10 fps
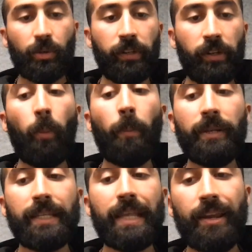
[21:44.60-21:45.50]
sort of an
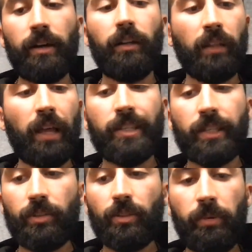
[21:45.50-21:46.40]
open data license,
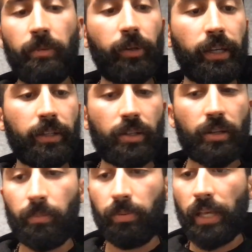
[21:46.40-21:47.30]
so people can
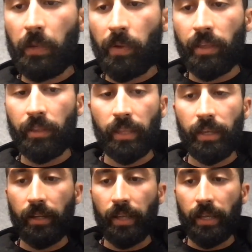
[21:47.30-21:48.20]
start playing with it
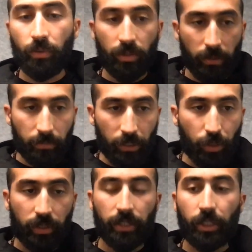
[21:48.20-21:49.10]
and do some
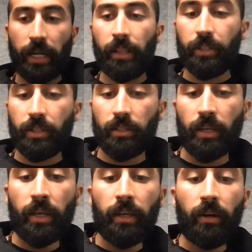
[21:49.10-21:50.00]
interesting challenges.
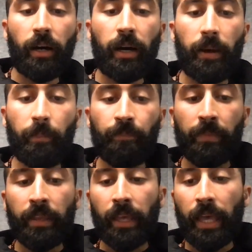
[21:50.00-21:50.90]

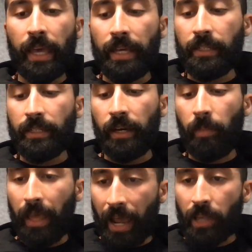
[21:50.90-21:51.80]
And
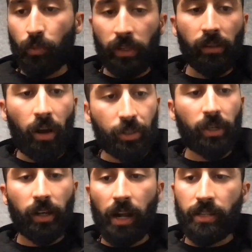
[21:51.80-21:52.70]
as we launch
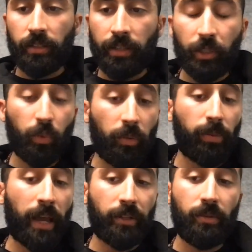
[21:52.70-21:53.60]
our constellation, we
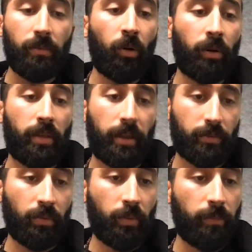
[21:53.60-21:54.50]
plan to do more of that.
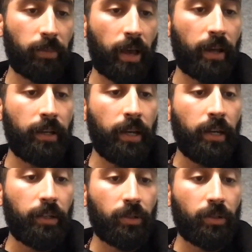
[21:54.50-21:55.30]
So we plan